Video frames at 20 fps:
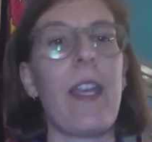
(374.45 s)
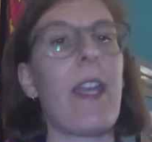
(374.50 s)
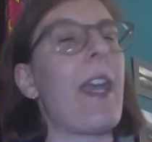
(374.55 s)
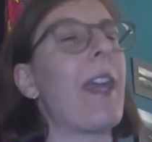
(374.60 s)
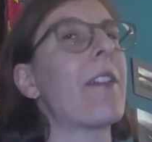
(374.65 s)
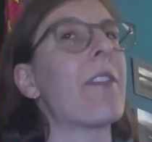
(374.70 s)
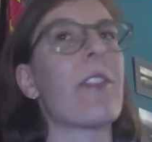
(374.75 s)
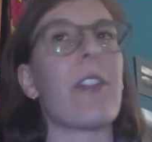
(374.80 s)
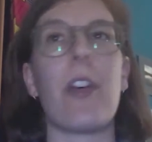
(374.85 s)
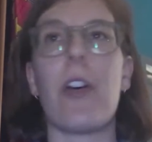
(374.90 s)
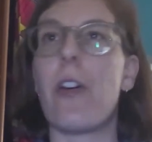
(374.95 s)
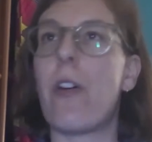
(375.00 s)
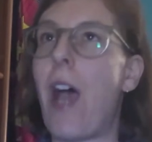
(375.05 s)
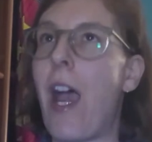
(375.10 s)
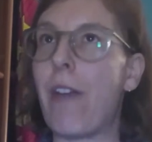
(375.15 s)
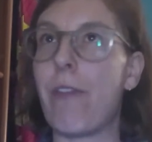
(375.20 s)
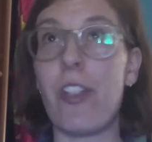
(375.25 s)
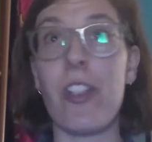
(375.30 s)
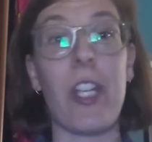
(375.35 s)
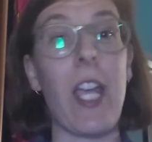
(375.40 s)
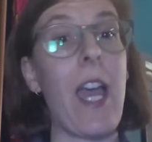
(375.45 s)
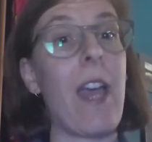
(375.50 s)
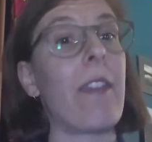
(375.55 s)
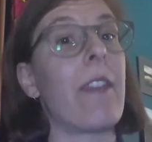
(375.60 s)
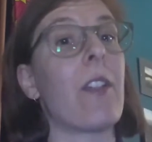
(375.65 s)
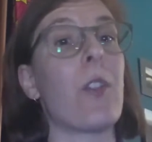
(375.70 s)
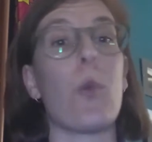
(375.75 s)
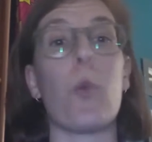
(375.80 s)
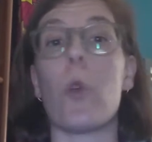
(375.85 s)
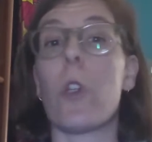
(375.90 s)
And so Irish
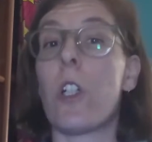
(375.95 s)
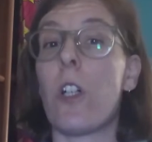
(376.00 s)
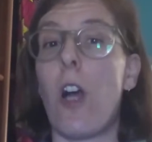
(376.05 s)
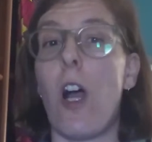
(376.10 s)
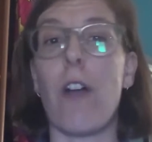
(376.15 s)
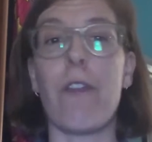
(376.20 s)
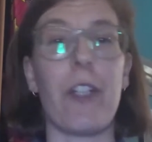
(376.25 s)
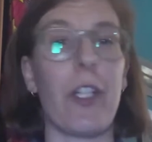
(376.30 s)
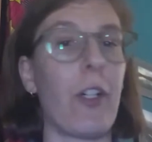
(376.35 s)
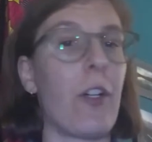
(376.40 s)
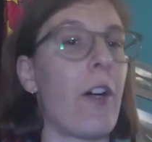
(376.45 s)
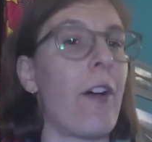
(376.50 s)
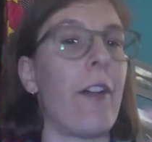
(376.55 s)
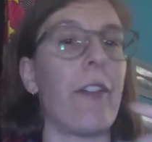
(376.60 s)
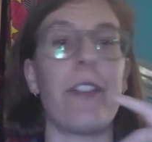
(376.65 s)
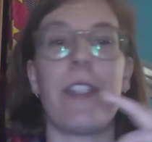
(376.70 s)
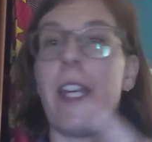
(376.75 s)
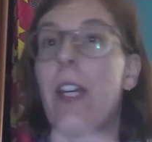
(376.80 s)
Catholics were often called